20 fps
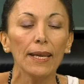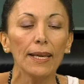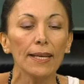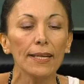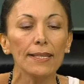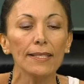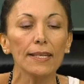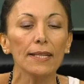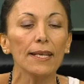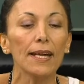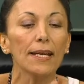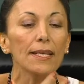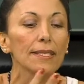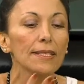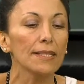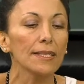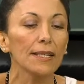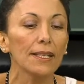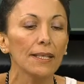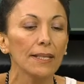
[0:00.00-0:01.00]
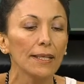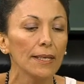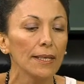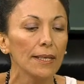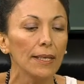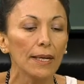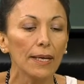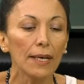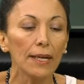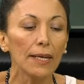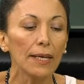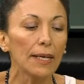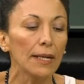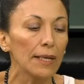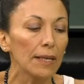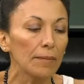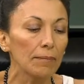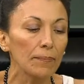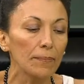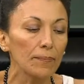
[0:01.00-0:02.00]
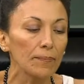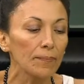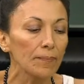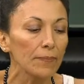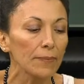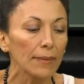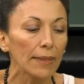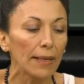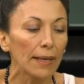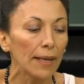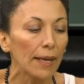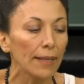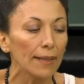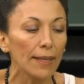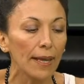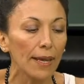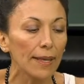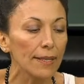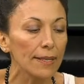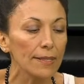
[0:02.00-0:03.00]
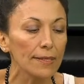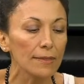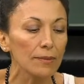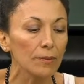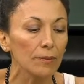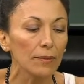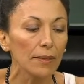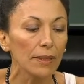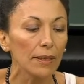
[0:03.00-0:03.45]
He's an angel, and that is